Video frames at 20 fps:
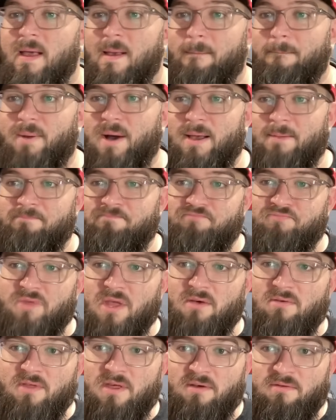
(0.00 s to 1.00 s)
But
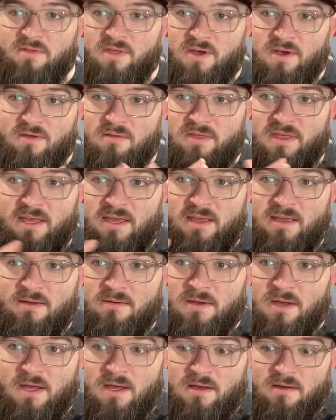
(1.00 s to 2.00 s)
the
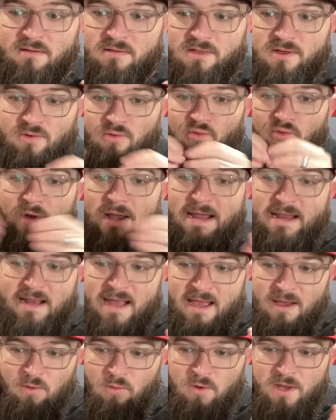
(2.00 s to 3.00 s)
rate
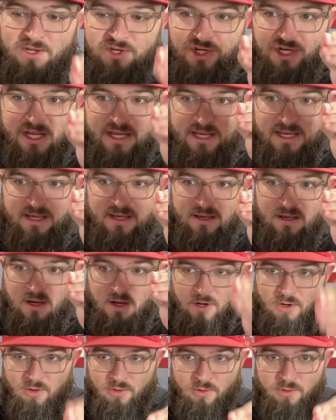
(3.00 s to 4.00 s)
at which he
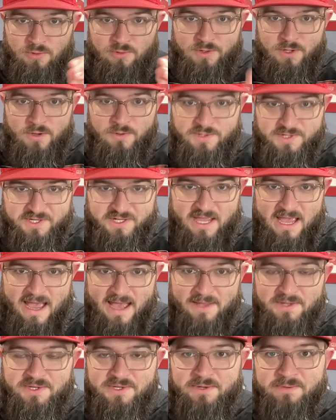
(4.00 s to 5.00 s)
accrued those
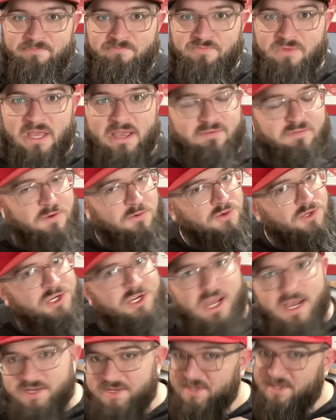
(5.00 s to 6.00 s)
stats, if you
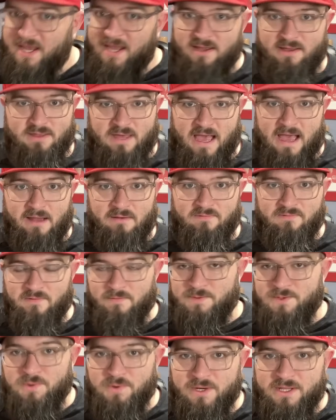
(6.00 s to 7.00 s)
just take that
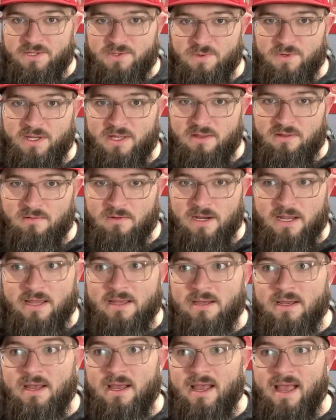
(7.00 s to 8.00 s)
from 2023
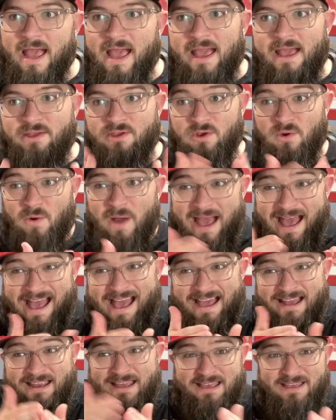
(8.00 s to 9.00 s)
and you
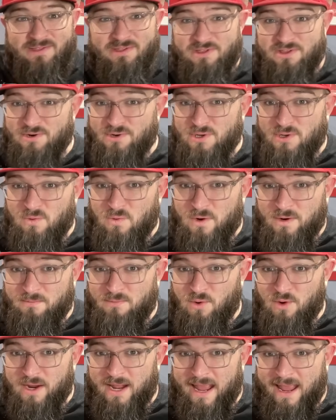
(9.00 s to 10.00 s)
add in 31
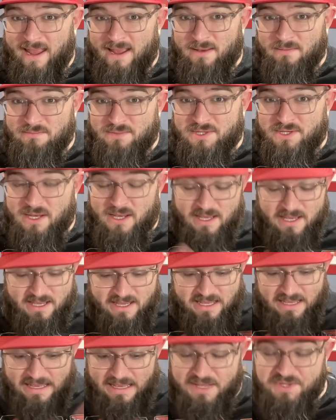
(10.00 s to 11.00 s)
more games,
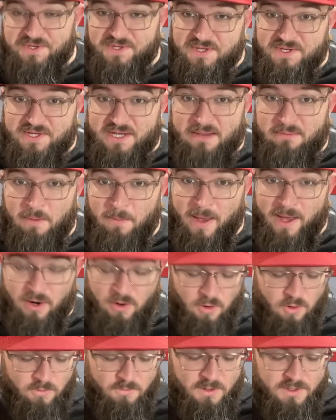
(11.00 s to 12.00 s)
he hits the same amount of
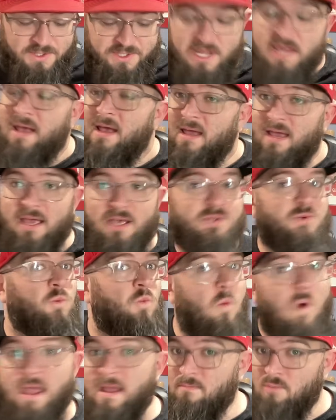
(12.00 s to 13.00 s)
homers, he has
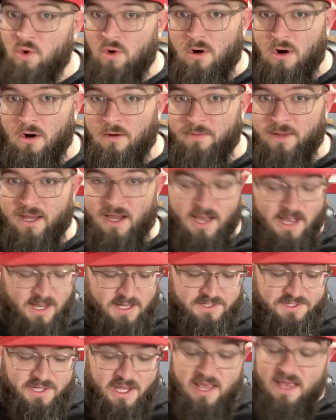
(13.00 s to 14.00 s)
way more
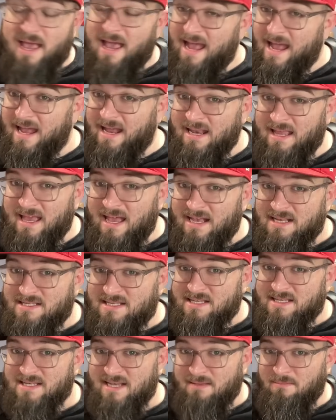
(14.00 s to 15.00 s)
RBIs, and he has
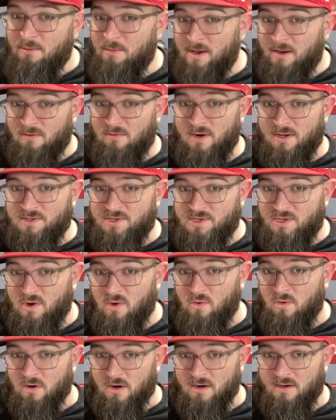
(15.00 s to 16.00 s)
the same amount of runs
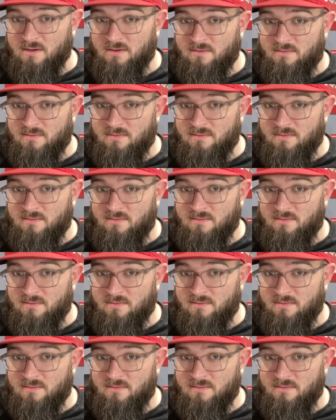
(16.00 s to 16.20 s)
scored.